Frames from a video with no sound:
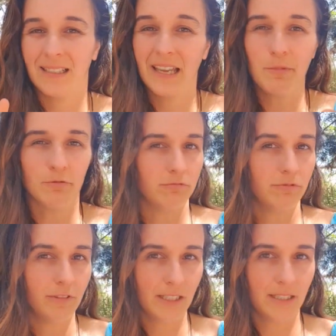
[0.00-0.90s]
keep it
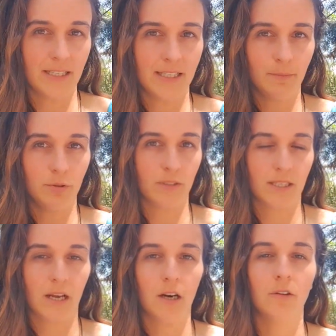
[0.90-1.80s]
really simple to
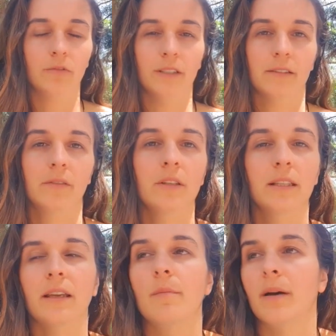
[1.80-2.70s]
start off with. You
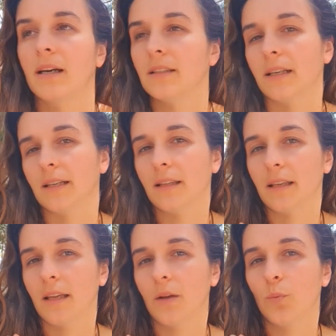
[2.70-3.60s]
think about like
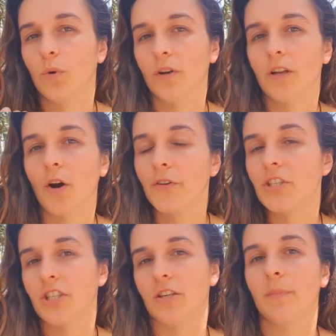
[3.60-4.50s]
the word
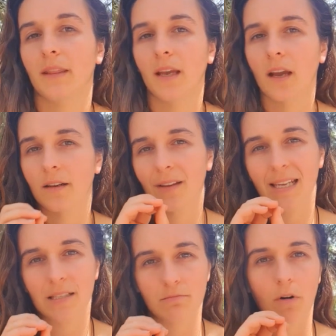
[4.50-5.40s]
ownership and the kind of
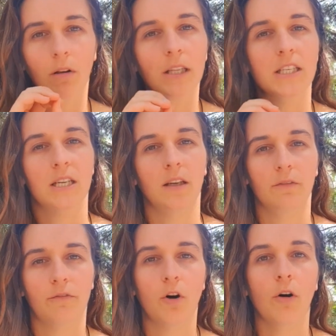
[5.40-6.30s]
etymology
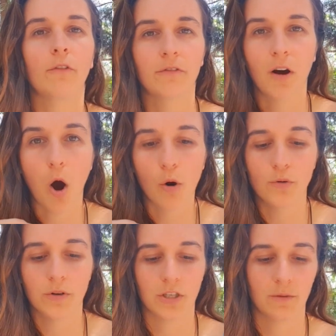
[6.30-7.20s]
of, of
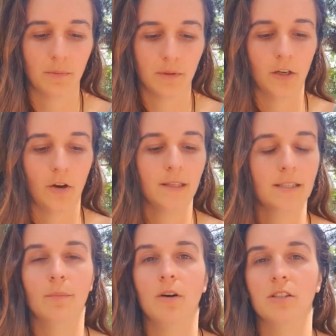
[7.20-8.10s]
ownership. You know, it's
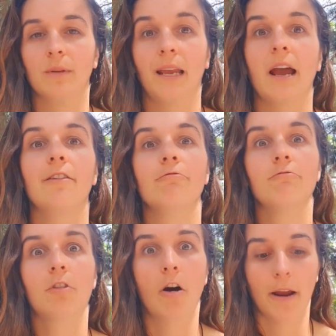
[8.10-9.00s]
supposedly a
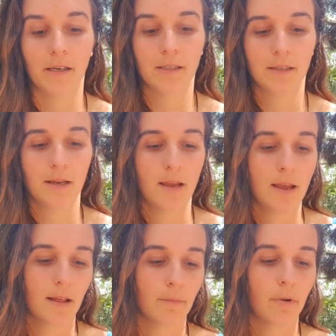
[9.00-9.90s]
right
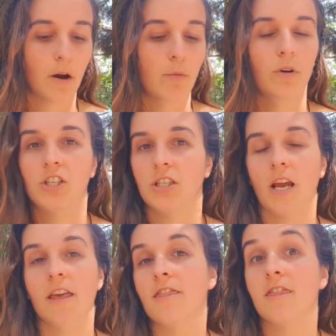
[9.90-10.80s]
by which
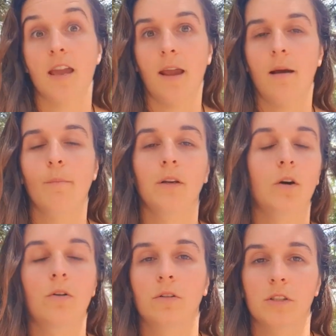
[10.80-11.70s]
a thing
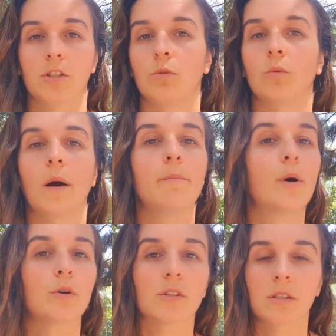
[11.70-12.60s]
belongs to a
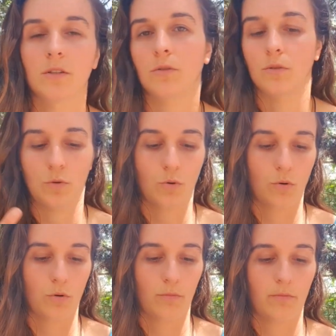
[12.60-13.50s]
person
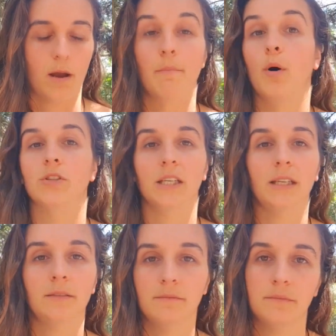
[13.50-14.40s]
or a body.
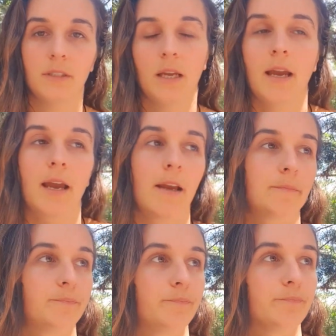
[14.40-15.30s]

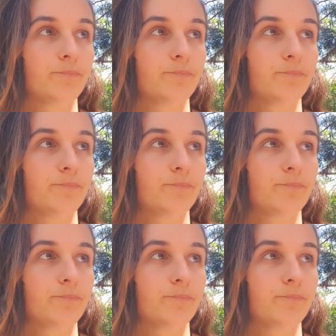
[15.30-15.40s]
Um,